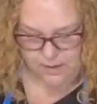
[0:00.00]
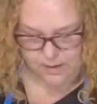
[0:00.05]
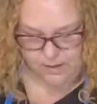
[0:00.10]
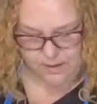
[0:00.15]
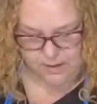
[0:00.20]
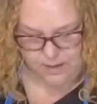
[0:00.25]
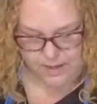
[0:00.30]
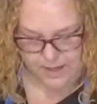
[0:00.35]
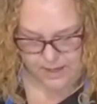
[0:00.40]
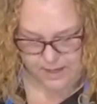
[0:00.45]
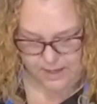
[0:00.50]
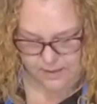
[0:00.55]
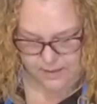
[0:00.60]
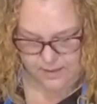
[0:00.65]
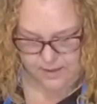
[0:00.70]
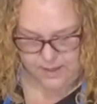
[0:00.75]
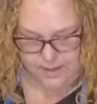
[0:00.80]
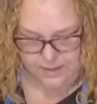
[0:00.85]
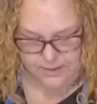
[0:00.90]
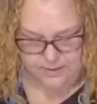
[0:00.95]
Like
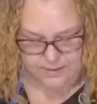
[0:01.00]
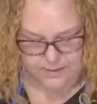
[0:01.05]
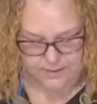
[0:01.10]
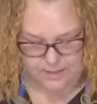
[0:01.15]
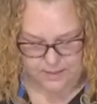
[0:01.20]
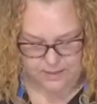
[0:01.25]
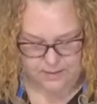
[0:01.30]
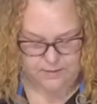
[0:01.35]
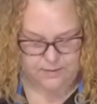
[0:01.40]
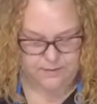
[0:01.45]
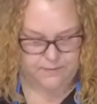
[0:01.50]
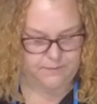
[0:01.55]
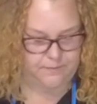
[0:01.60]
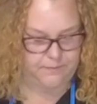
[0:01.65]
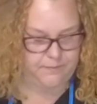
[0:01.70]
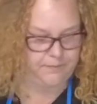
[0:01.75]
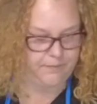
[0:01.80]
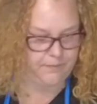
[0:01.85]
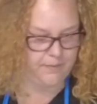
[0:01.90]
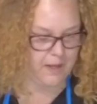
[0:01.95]
this.
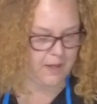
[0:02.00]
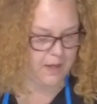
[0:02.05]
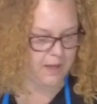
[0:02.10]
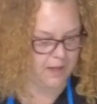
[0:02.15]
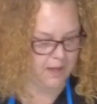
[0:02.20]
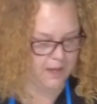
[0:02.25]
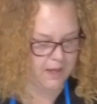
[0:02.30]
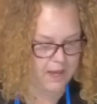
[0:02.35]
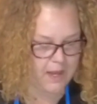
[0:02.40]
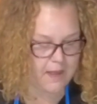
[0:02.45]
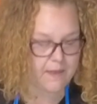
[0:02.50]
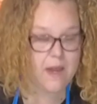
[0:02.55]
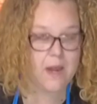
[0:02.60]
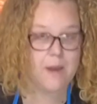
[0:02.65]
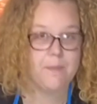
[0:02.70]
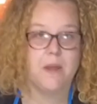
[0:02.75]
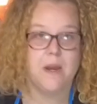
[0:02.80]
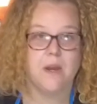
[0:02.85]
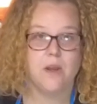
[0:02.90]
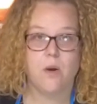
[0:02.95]
And then
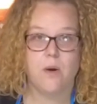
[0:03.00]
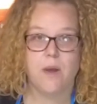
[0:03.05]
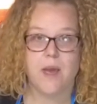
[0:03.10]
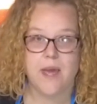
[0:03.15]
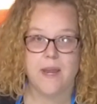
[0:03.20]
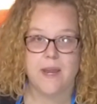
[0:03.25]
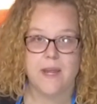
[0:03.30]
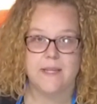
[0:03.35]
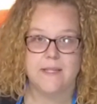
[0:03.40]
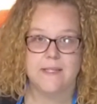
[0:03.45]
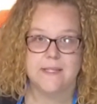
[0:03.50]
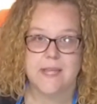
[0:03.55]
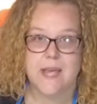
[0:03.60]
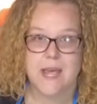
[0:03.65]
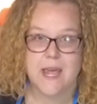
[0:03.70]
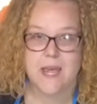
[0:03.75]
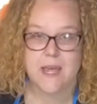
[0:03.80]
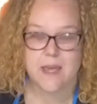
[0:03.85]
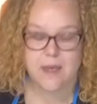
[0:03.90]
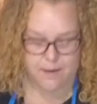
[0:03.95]
I'm going to go ahead and
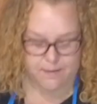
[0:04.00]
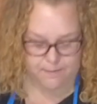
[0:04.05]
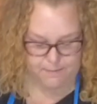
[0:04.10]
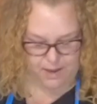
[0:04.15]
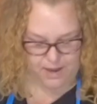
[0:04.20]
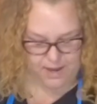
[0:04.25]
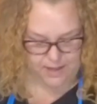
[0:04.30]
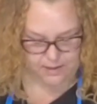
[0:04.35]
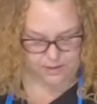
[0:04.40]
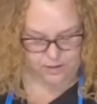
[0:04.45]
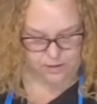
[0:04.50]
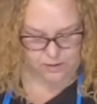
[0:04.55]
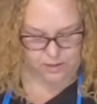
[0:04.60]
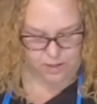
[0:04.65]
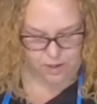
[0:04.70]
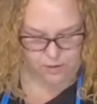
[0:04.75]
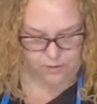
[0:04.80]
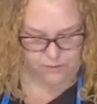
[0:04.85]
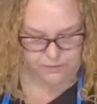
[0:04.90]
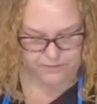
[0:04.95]
take my little
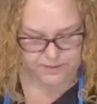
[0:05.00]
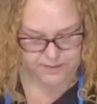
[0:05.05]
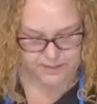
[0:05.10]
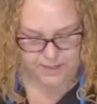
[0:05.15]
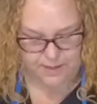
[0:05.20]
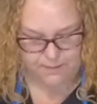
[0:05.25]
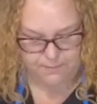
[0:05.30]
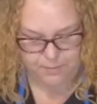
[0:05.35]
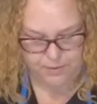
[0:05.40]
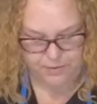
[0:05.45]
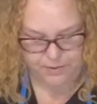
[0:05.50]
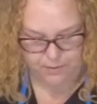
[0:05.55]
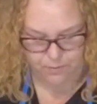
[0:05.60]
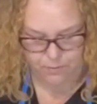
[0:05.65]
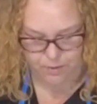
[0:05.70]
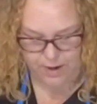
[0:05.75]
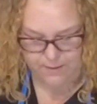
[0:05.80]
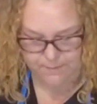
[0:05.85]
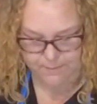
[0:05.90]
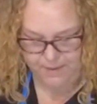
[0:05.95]
loaves and put them
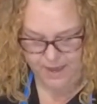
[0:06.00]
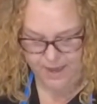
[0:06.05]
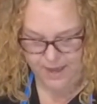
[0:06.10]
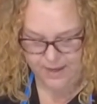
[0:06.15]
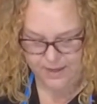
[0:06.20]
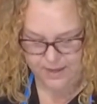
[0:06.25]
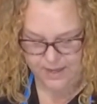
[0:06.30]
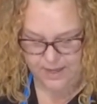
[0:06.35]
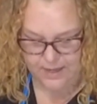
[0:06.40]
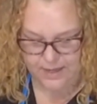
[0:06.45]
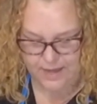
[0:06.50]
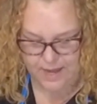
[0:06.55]
right back and